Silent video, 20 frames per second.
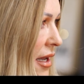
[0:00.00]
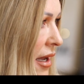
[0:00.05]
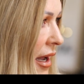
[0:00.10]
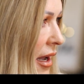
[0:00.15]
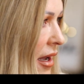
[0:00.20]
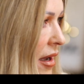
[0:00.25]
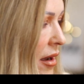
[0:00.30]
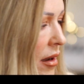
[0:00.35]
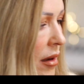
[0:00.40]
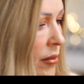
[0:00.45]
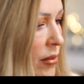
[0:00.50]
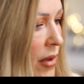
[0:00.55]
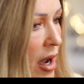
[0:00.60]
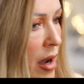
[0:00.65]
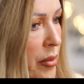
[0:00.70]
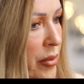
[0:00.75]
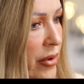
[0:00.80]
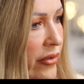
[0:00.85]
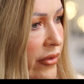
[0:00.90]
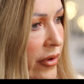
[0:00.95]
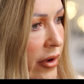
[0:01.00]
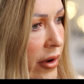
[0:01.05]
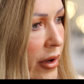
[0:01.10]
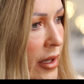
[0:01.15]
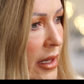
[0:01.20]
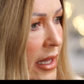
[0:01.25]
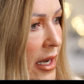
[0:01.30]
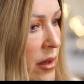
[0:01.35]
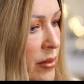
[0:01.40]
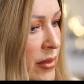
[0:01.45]
Um, I prefer a
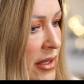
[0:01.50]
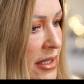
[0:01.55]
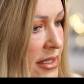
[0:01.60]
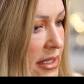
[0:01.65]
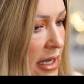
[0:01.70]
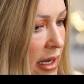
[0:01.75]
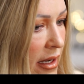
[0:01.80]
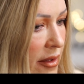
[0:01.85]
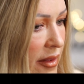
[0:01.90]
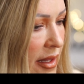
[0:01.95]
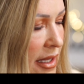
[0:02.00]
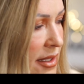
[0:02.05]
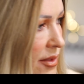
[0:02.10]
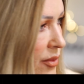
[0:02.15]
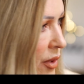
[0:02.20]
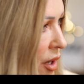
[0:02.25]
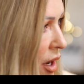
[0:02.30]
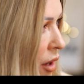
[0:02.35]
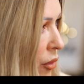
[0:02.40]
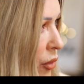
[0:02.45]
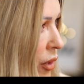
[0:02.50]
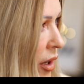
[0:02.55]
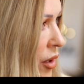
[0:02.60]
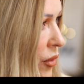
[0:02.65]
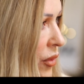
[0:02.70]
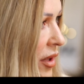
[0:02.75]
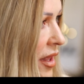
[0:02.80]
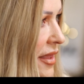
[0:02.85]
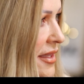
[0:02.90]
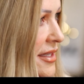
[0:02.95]
Lenormand deck. That's what I work
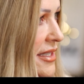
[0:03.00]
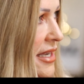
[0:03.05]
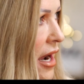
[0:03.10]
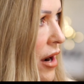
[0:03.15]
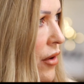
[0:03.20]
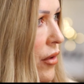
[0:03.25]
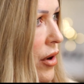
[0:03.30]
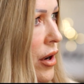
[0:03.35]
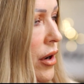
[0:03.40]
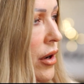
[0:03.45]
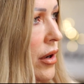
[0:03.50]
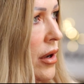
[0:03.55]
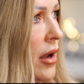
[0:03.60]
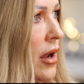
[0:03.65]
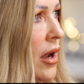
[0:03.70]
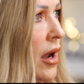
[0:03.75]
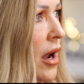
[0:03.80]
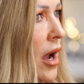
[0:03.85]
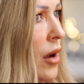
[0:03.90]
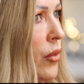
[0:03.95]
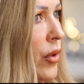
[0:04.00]
with. Tarot, I